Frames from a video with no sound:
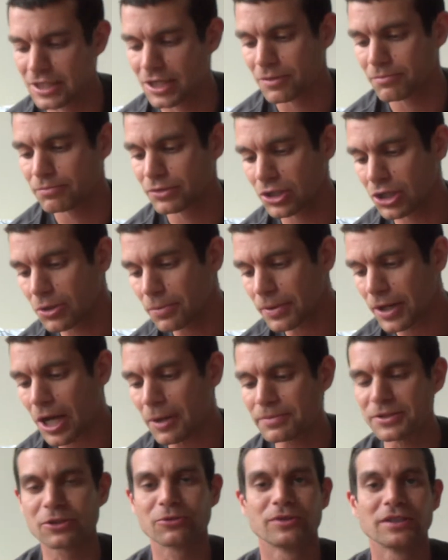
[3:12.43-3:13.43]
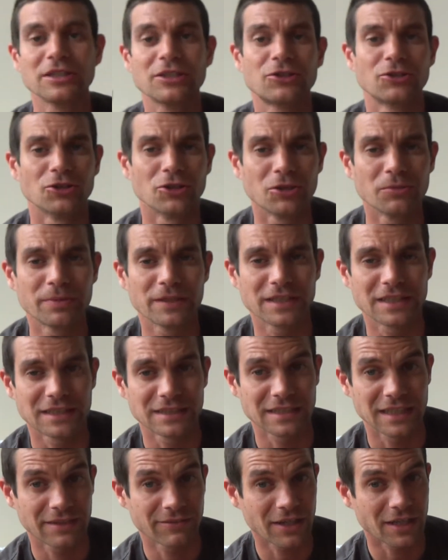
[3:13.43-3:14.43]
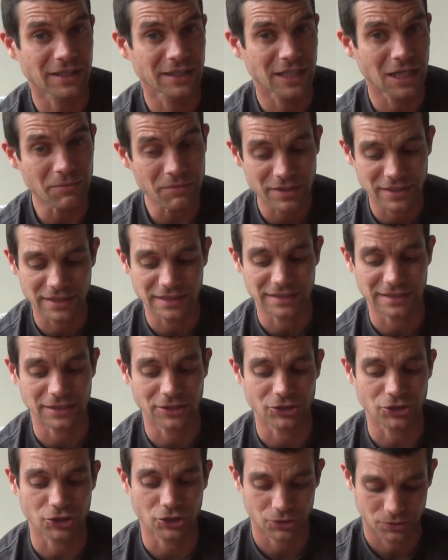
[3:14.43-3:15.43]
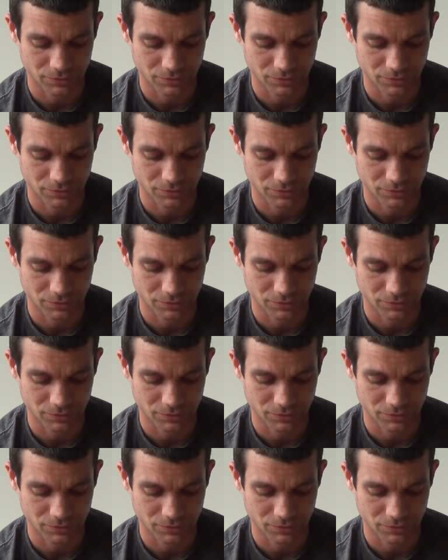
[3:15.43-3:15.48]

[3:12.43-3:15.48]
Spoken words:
blow pops are really cool because they've got gum in the center.